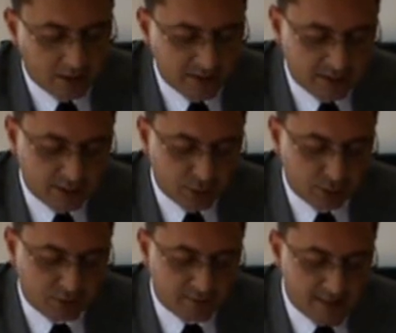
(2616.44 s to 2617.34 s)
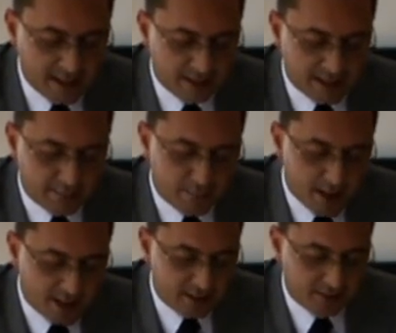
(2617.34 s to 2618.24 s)
This is due to the fact that
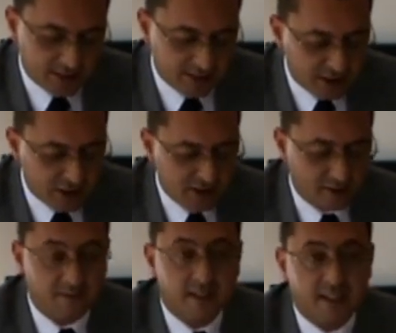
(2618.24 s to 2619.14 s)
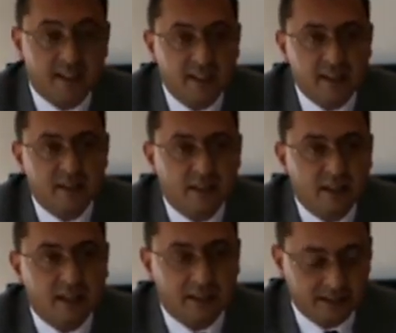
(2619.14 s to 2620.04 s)
part of the additional funding
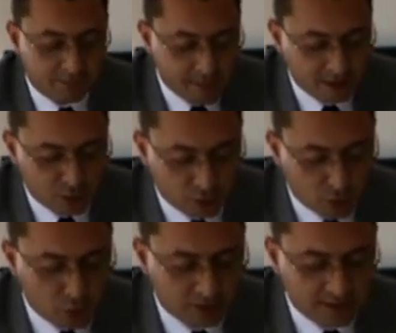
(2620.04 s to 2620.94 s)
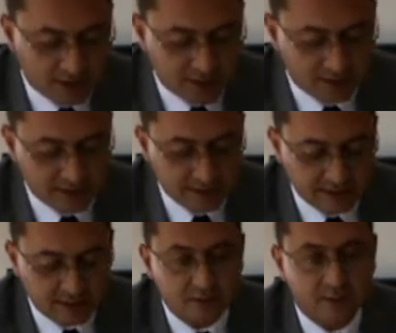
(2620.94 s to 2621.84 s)
is spent on goods and
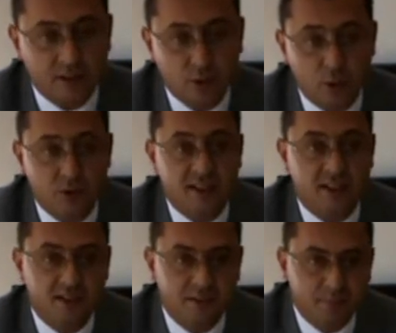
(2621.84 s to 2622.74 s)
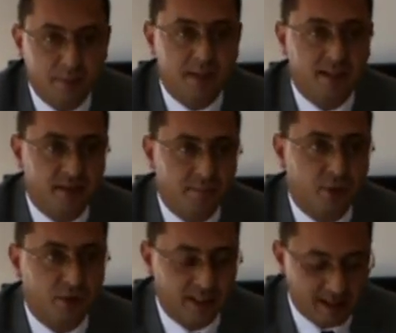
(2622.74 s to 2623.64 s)
services, including publicly
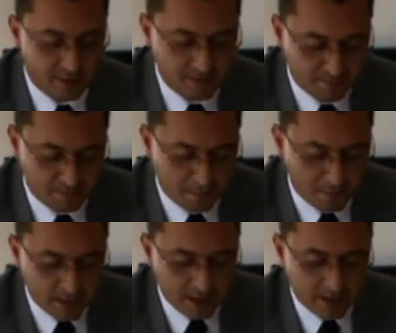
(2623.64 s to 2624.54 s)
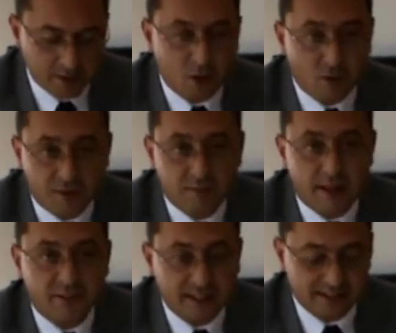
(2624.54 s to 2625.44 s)
employed labor, offered
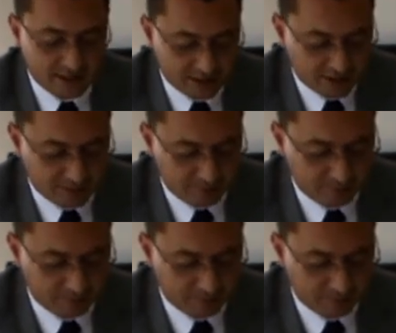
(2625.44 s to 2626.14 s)
by residents.